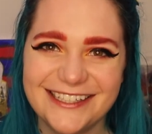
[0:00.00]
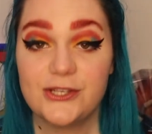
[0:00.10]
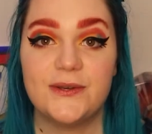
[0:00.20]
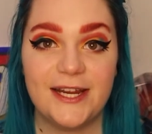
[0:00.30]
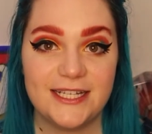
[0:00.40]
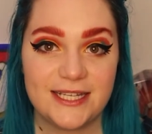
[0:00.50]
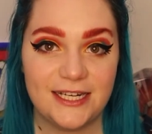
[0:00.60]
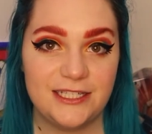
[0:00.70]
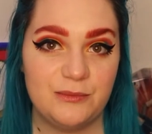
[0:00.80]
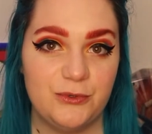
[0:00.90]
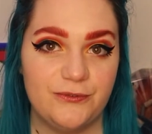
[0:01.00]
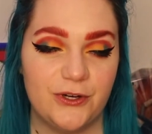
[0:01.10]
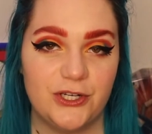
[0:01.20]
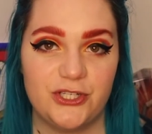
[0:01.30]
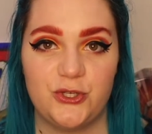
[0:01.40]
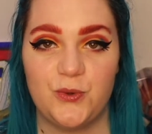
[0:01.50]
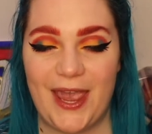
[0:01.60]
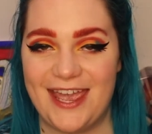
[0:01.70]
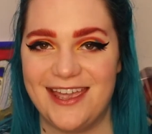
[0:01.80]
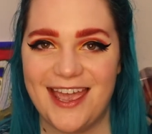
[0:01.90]
So I decided to move her to
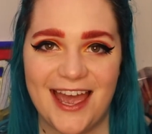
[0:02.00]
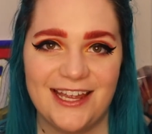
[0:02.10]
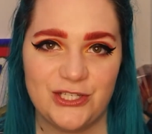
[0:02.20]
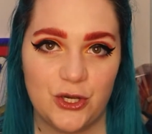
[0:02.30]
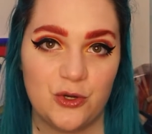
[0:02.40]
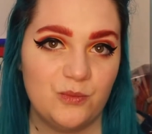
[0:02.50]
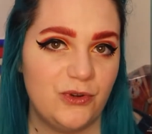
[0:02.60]
a cat dome,